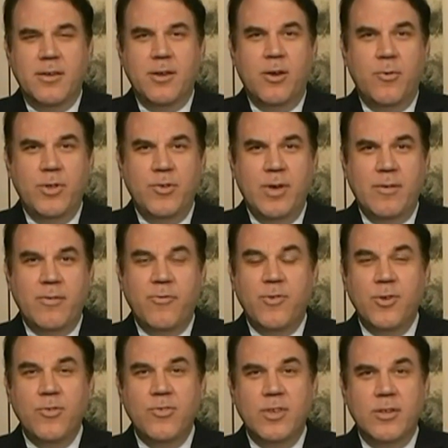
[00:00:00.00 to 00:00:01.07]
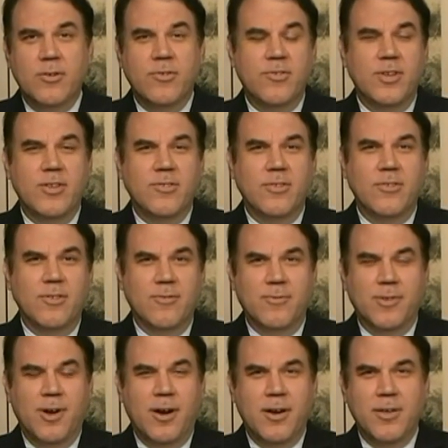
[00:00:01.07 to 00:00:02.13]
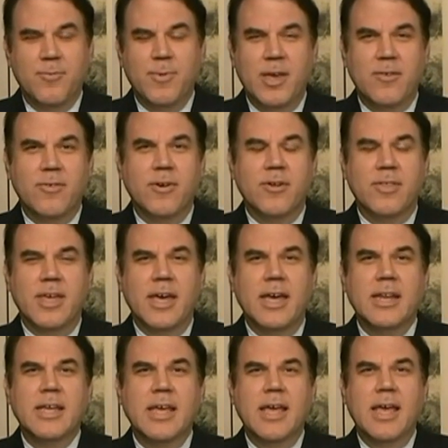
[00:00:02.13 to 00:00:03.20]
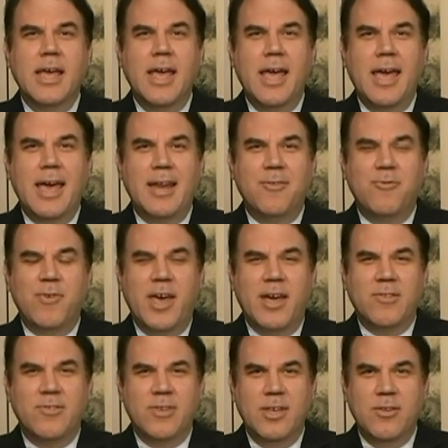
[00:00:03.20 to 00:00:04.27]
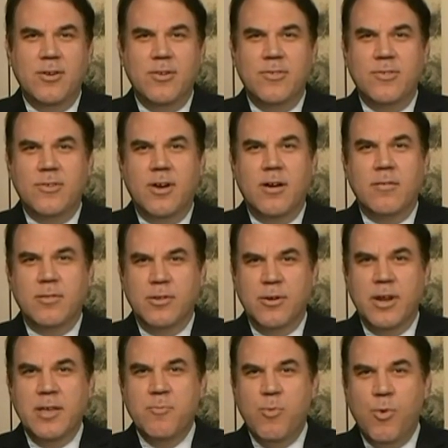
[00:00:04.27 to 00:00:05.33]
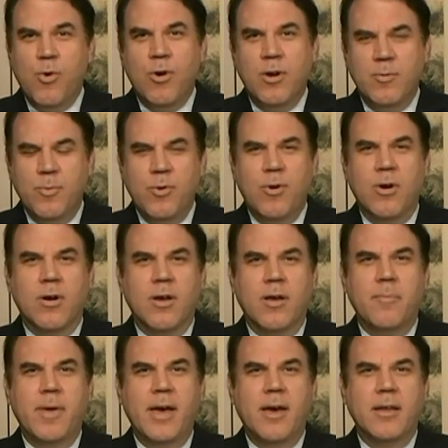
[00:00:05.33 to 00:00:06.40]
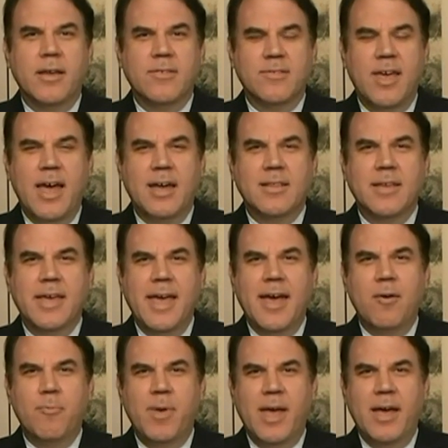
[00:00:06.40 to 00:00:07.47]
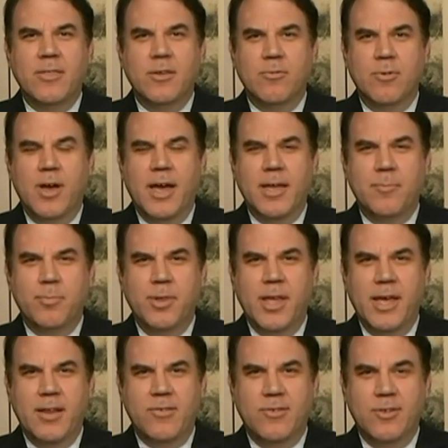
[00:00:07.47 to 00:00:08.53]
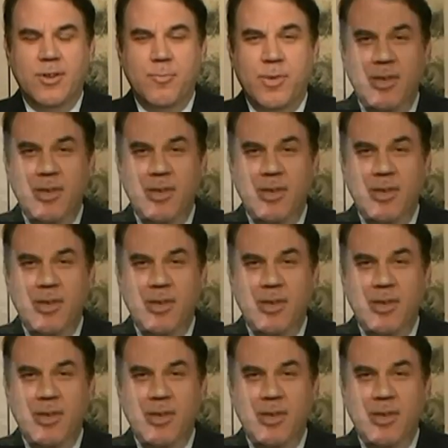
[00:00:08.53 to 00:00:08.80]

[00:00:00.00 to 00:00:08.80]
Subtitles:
You know, we do have a few senior citizens in Florida. You may have heard that. And in fact, seniors are learning more and more about exactly how bad the Ryan plan is going to